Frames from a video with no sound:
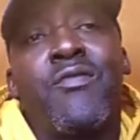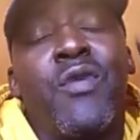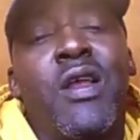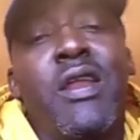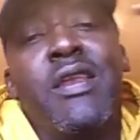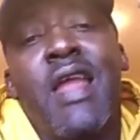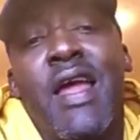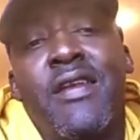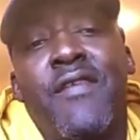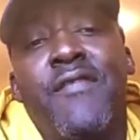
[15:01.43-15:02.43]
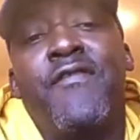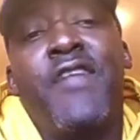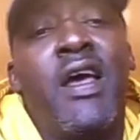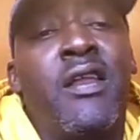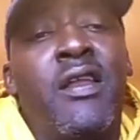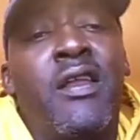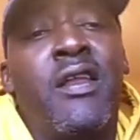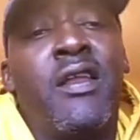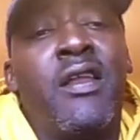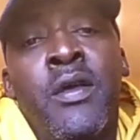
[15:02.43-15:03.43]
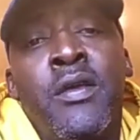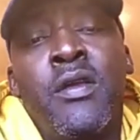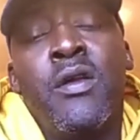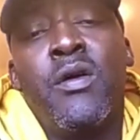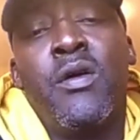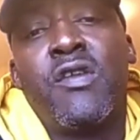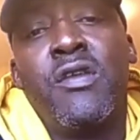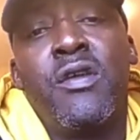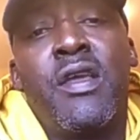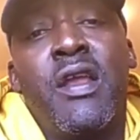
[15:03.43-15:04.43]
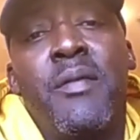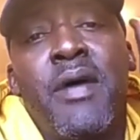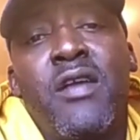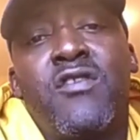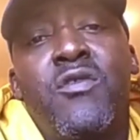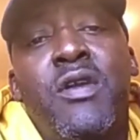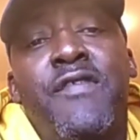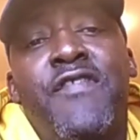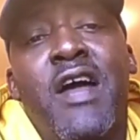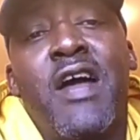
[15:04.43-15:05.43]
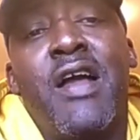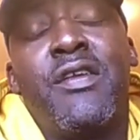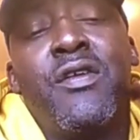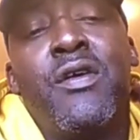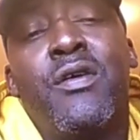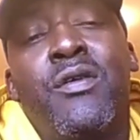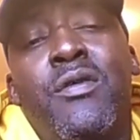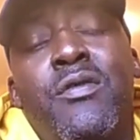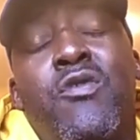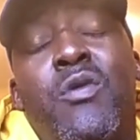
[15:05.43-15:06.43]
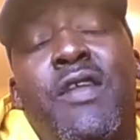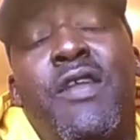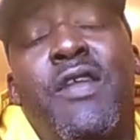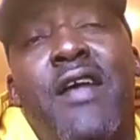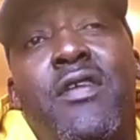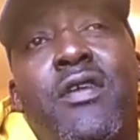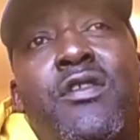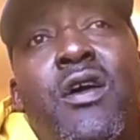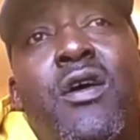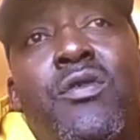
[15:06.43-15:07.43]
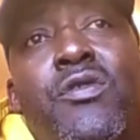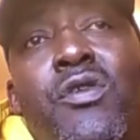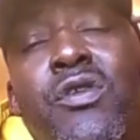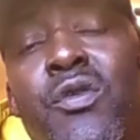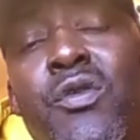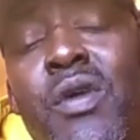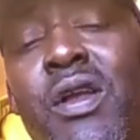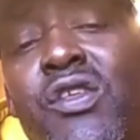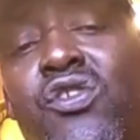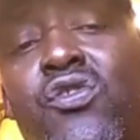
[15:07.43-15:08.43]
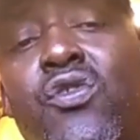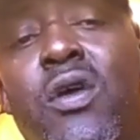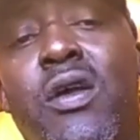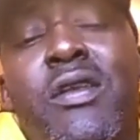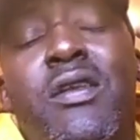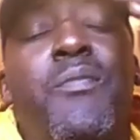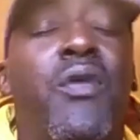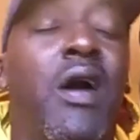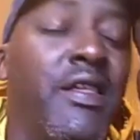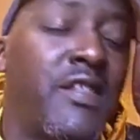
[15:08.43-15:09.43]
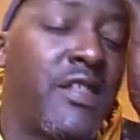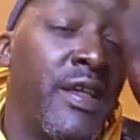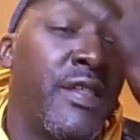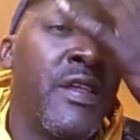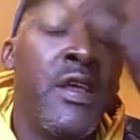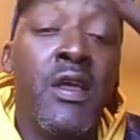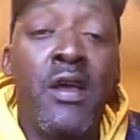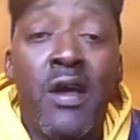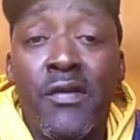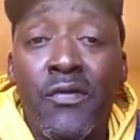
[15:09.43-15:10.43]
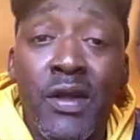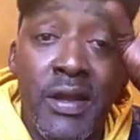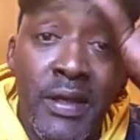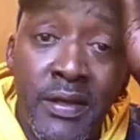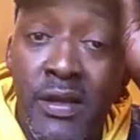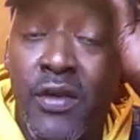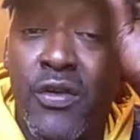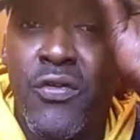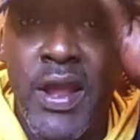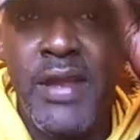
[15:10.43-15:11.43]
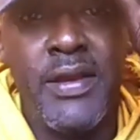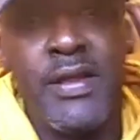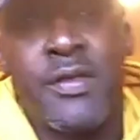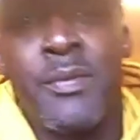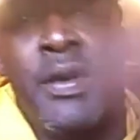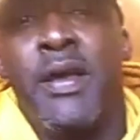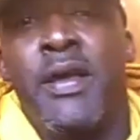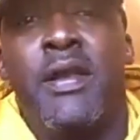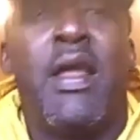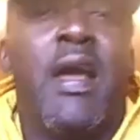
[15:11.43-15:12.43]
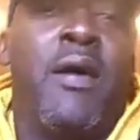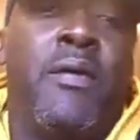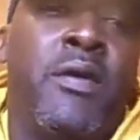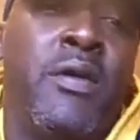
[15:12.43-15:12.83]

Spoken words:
really not developed, until you get about 25 years old. So you're really shortening the process of really your greatness, man, and how